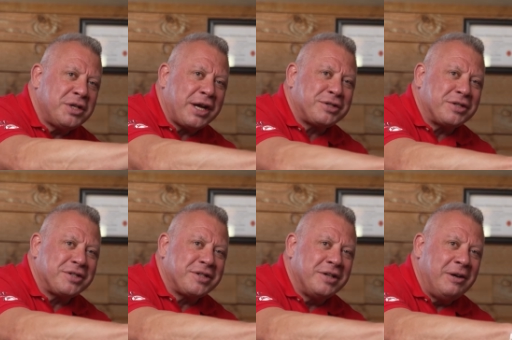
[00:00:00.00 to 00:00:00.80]

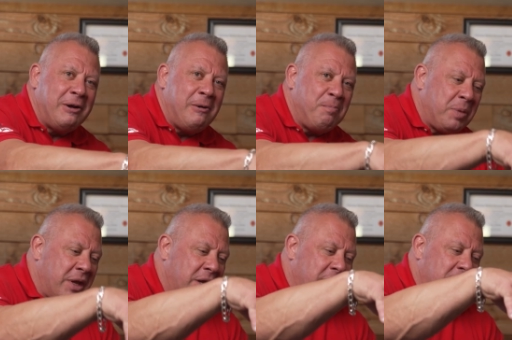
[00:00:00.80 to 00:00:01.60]
Texas.
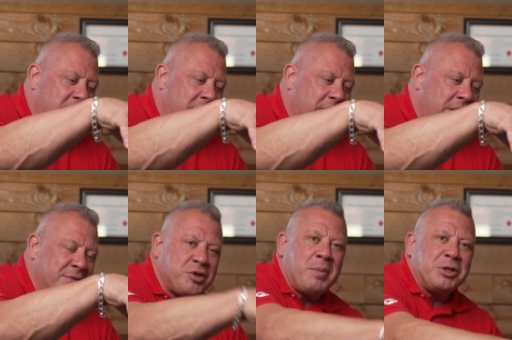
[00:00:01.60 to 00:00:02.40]
That
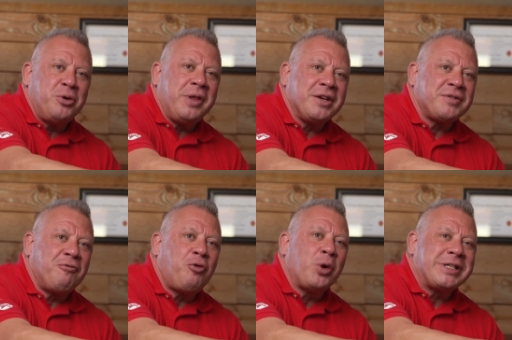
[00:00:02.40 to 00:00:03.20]
was all my
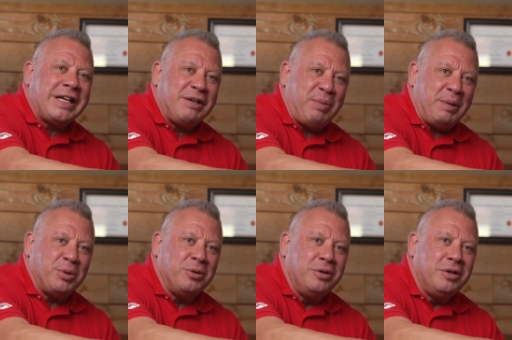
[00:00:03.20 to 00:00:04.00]
2014
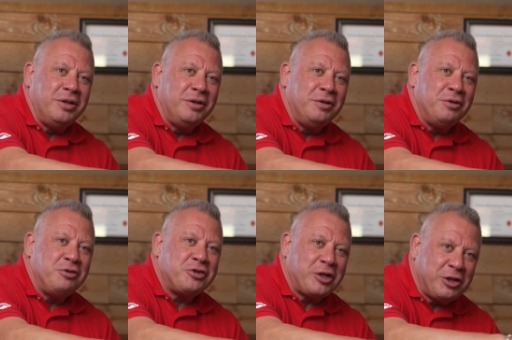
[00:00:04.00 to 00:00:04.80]
people.
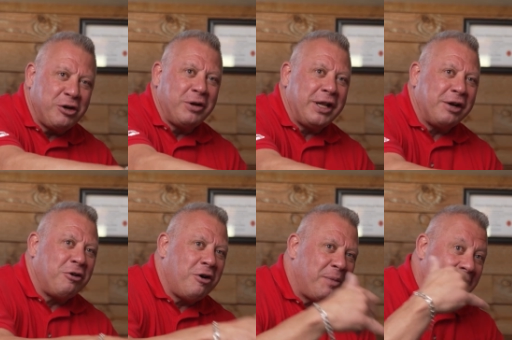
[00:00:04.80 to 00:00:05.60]
So literally they
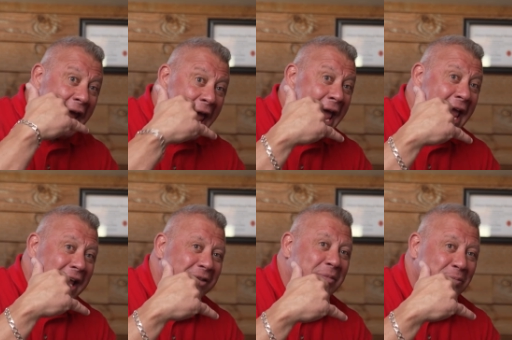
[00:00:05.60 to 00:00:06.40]
call me like, hey,
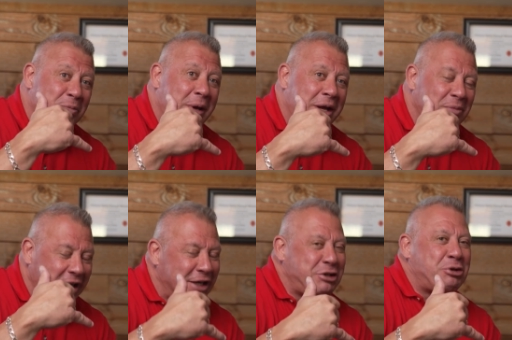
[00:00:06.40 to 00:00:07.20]
remember me? I'm like,
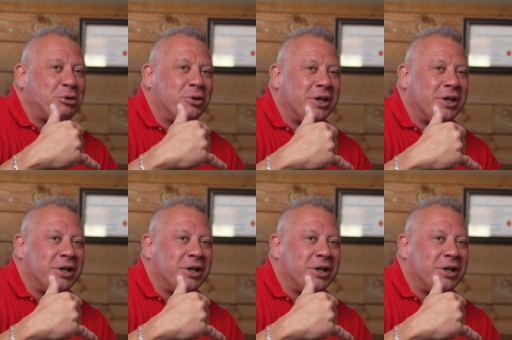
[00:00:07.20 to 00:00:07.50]
I do.